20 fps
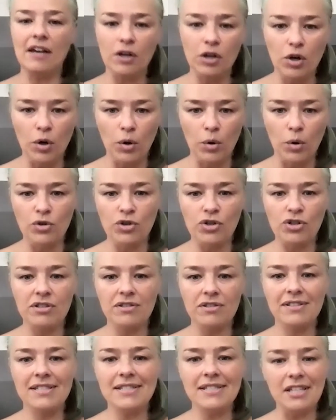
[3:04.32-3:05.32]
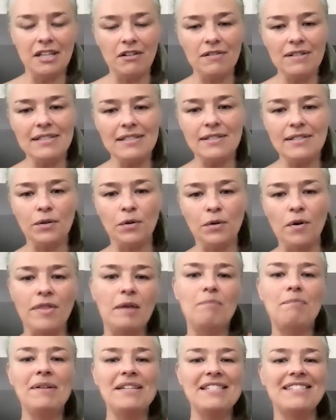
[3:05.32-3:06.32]
a Coach series, or
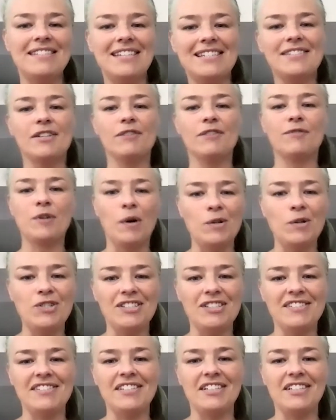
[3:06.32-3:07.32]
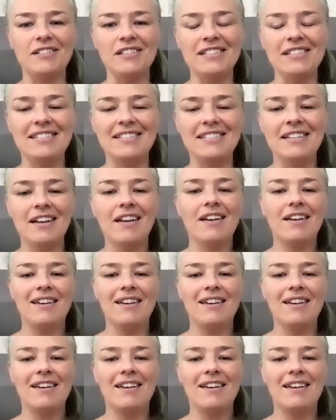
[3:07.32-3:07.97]
the Business of Coaching series.